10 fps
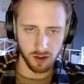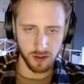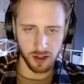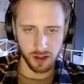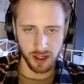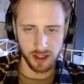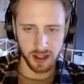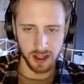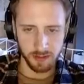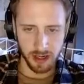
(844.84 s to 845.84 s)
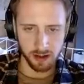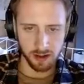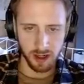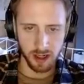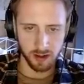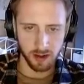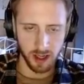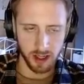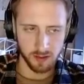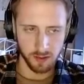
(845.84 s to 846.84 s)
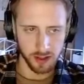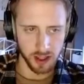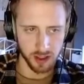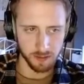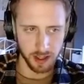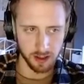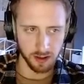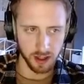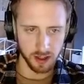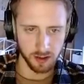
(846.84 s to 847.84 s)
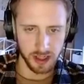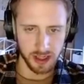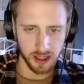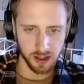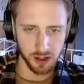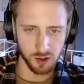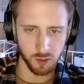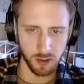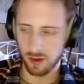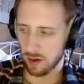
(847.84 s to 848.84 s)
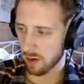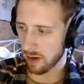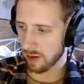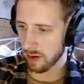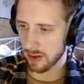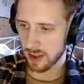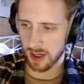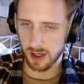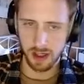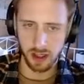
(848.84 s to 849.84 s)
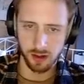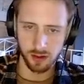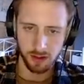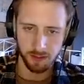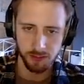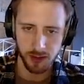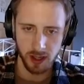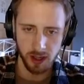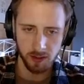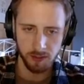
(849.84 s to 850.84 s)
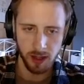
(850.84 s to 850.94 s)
to Tracer. He's back on the high ground. I like the rotation back on high ground. He didn't just wait on low ground. Notice that. He took time